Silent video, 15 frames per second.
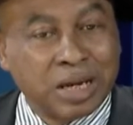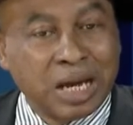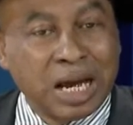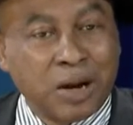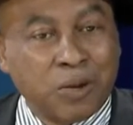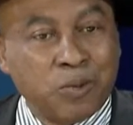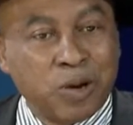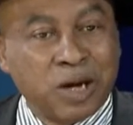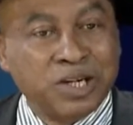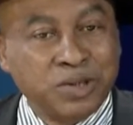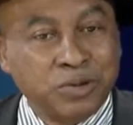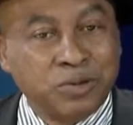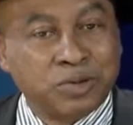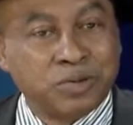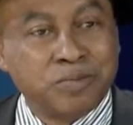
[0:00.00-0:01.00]
our
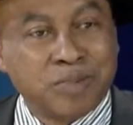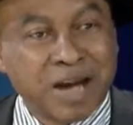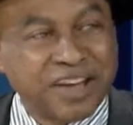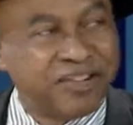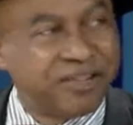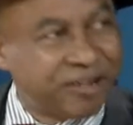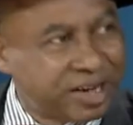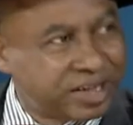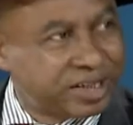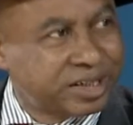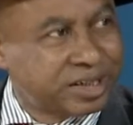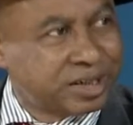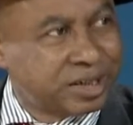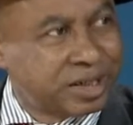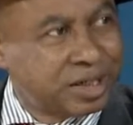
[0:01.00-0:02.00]
youth
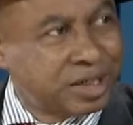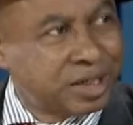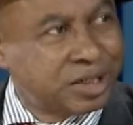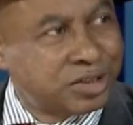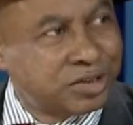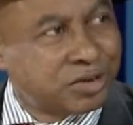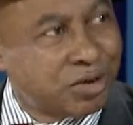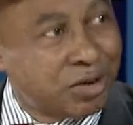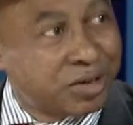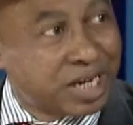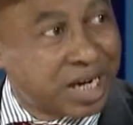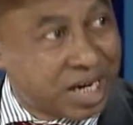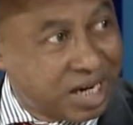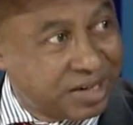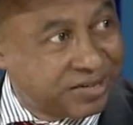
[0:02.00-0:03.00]
migrating to other
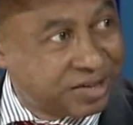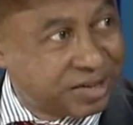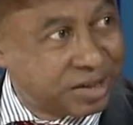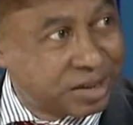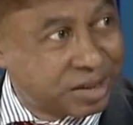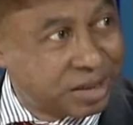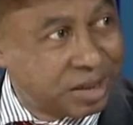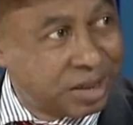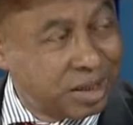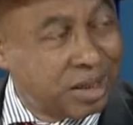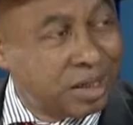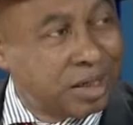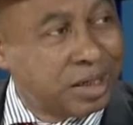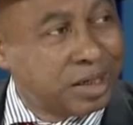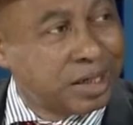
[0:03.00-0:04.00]
countries.
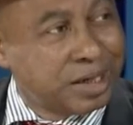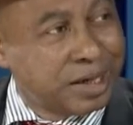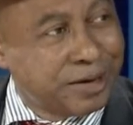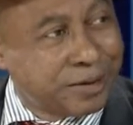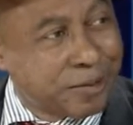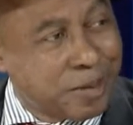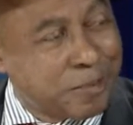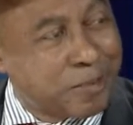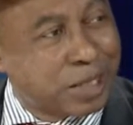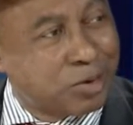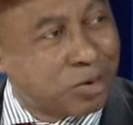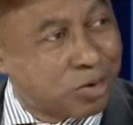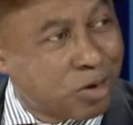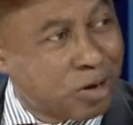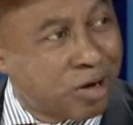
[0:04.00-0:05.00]
He didn't remember to
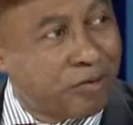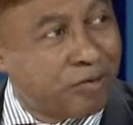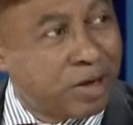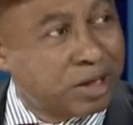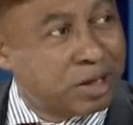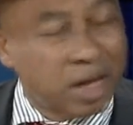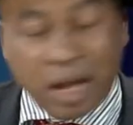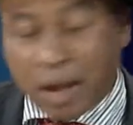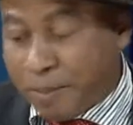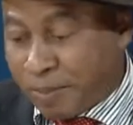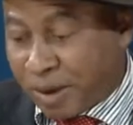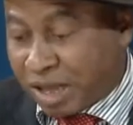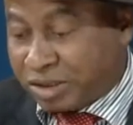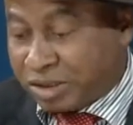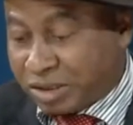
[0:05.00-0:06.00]
talk
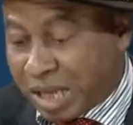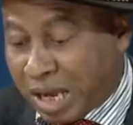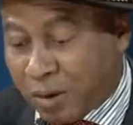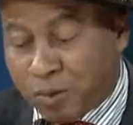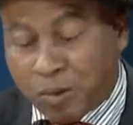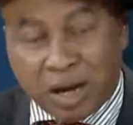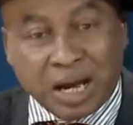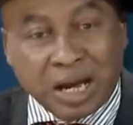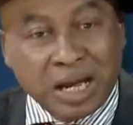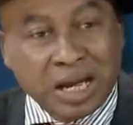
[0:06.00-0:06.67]
about our